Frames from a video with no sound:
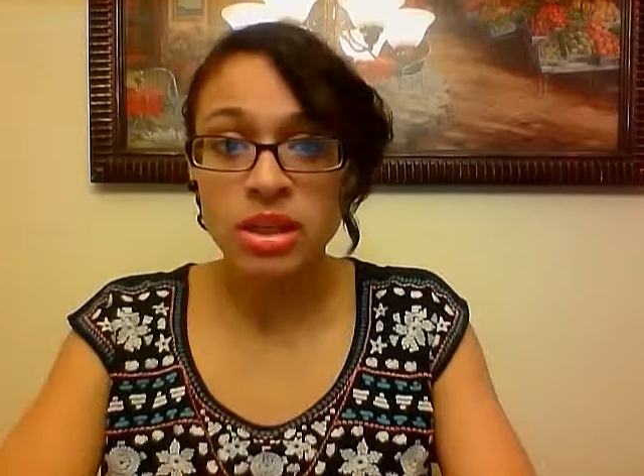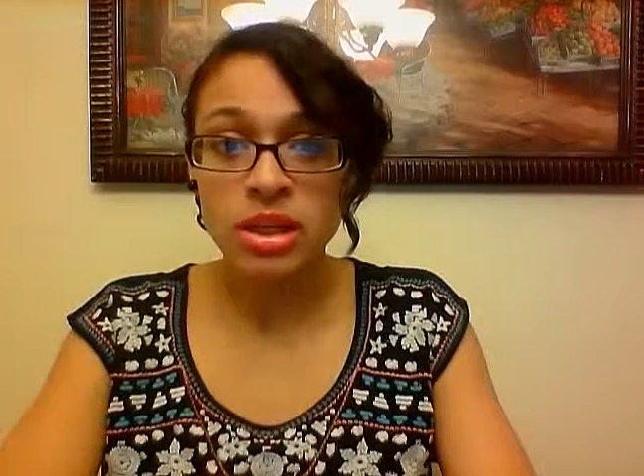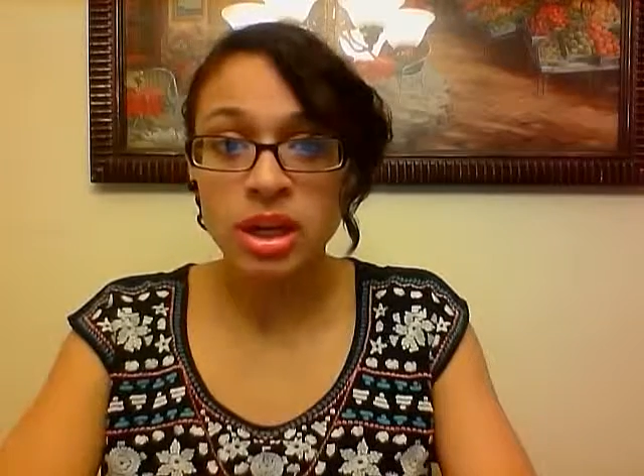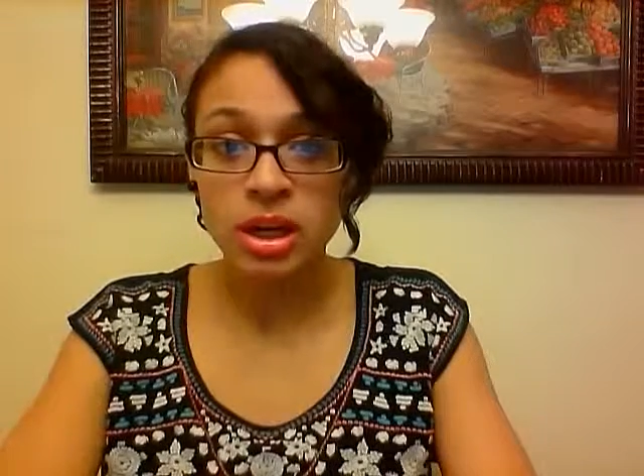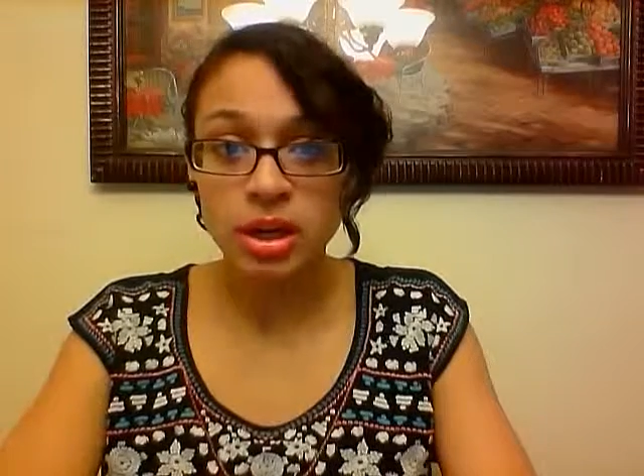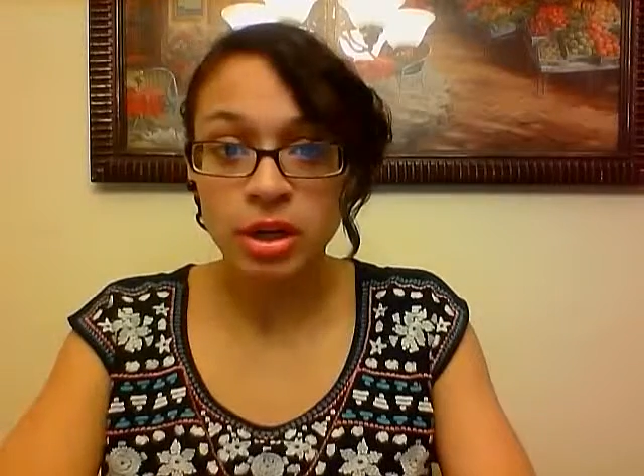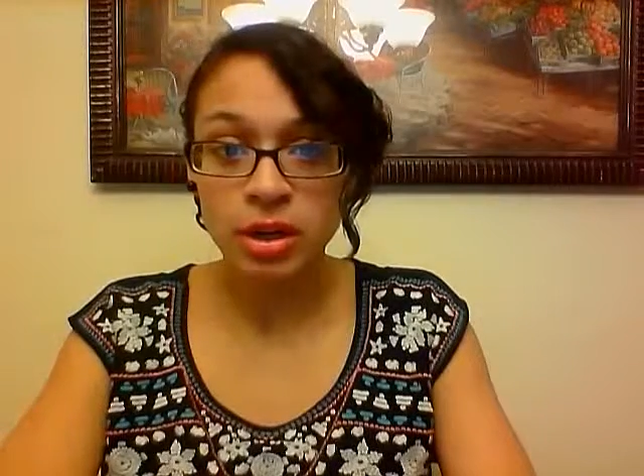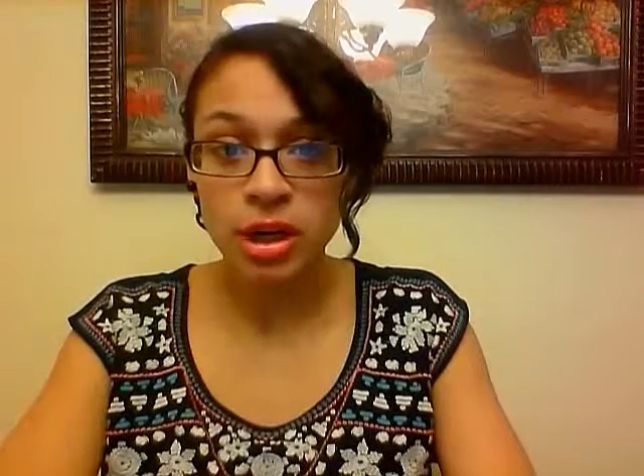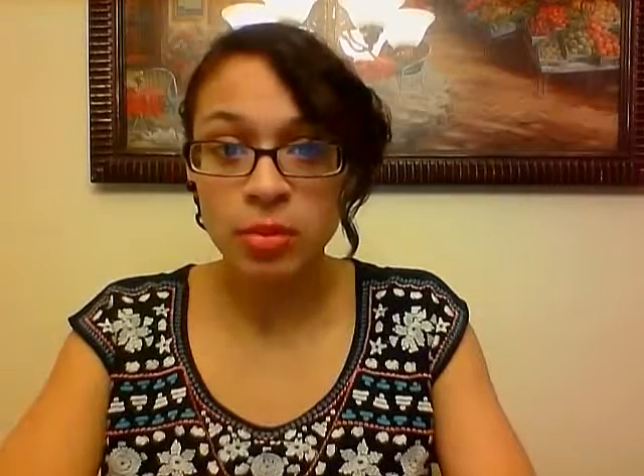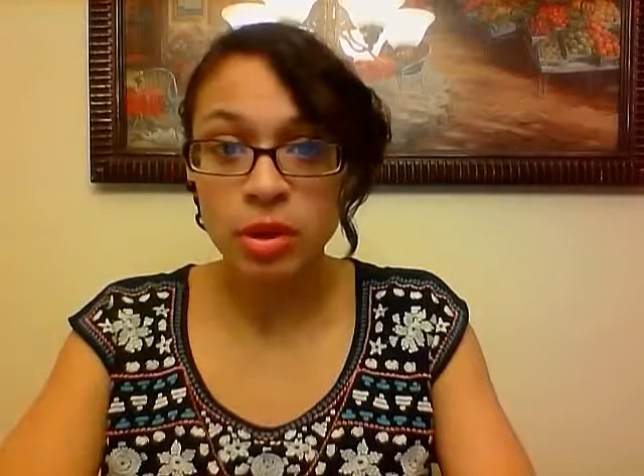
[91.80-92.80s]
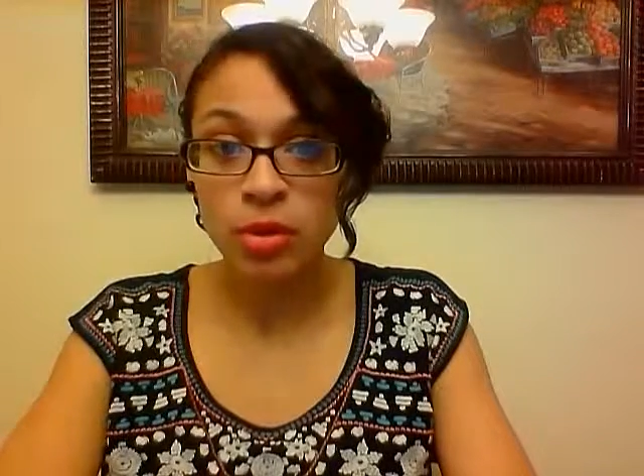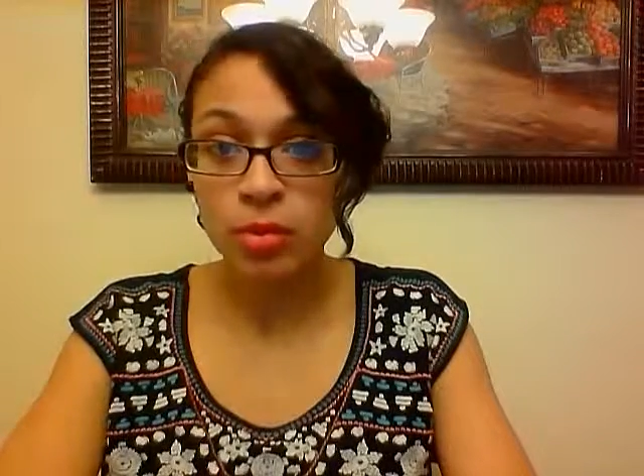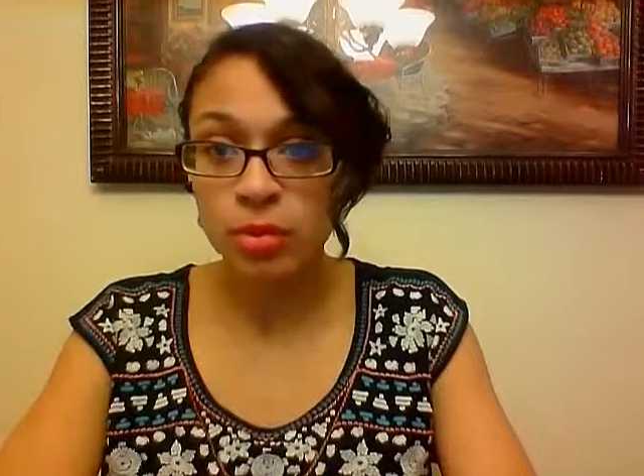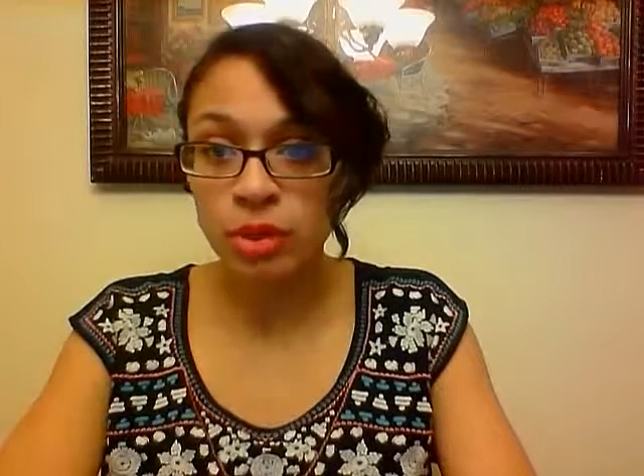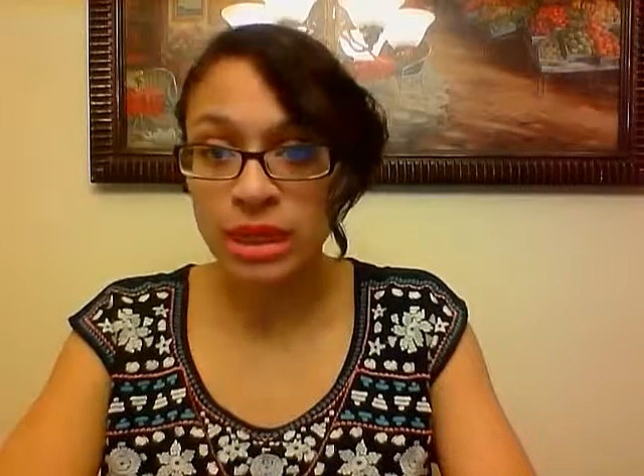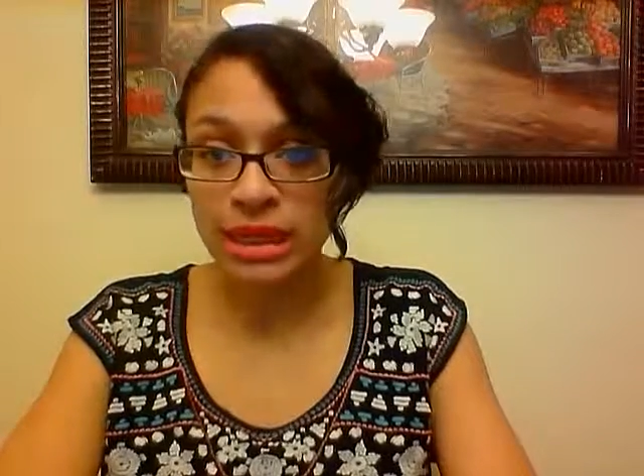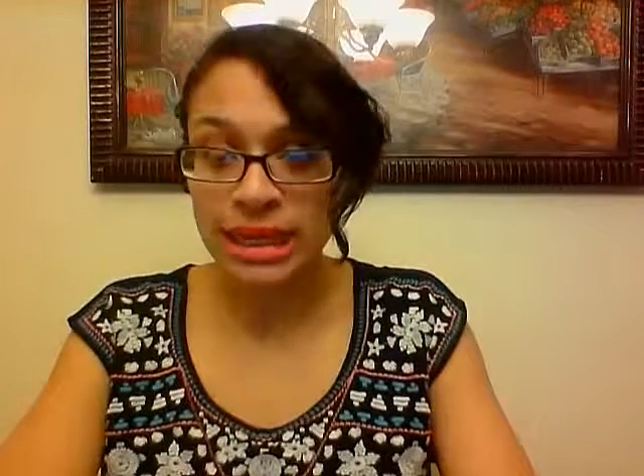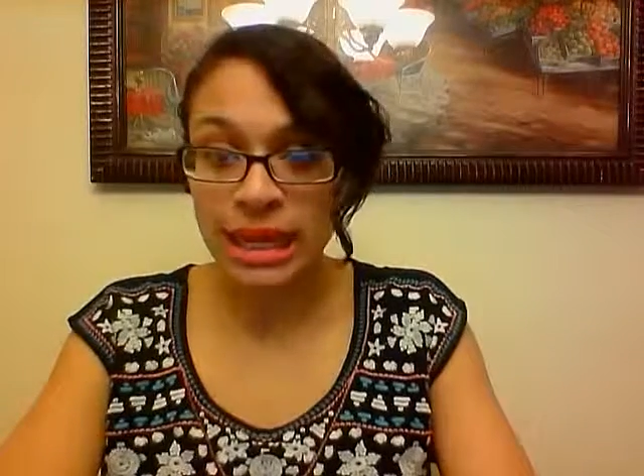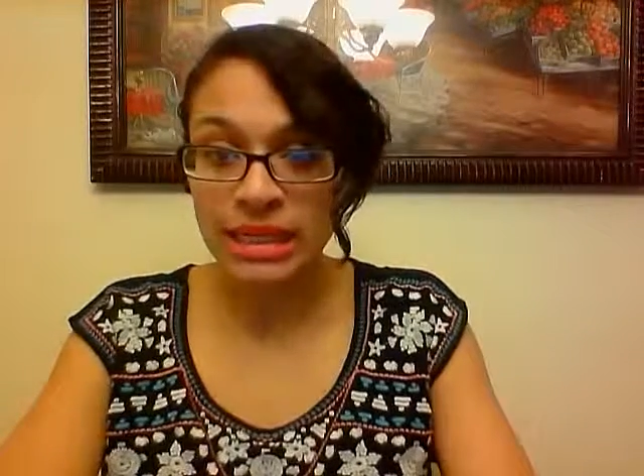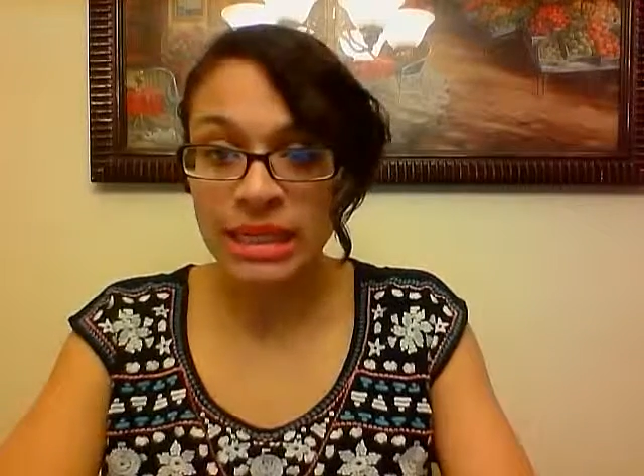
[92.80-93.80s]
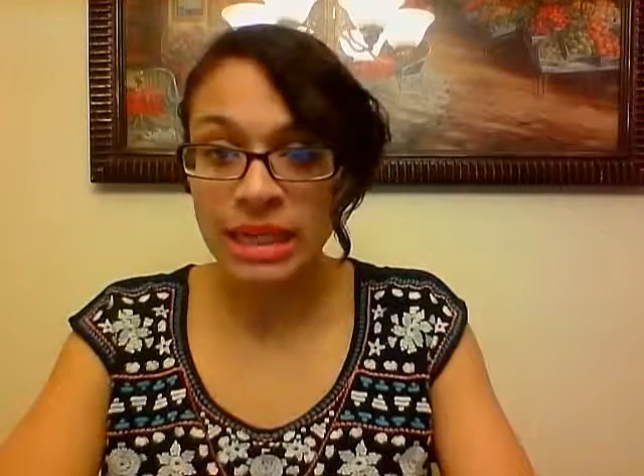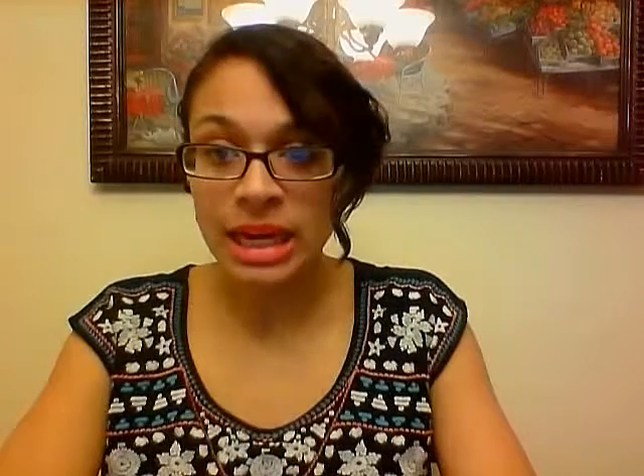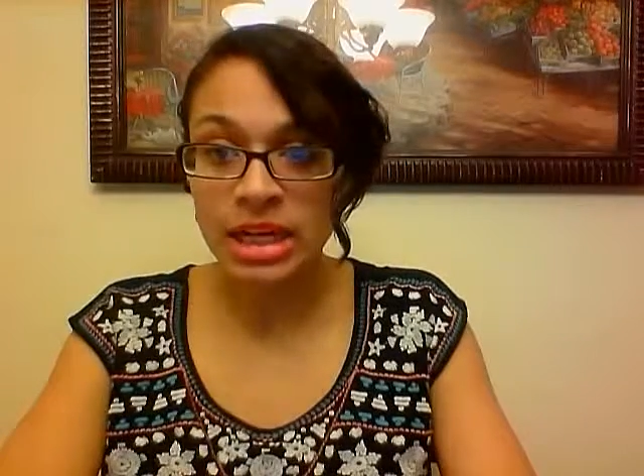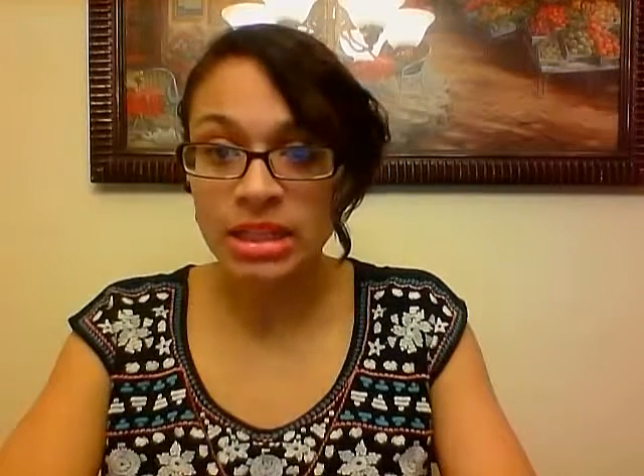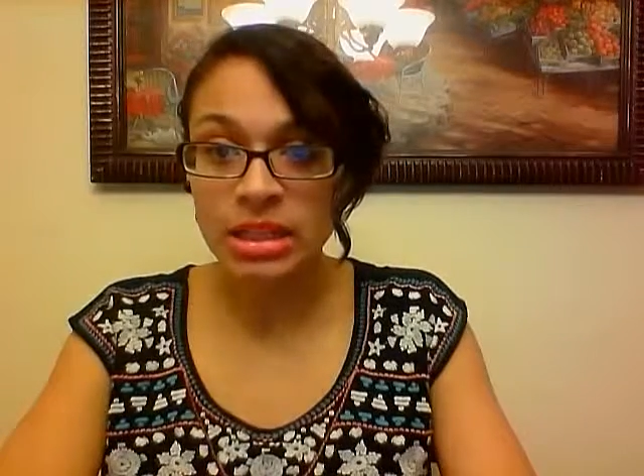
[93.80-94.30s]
concurring with the ruling that declared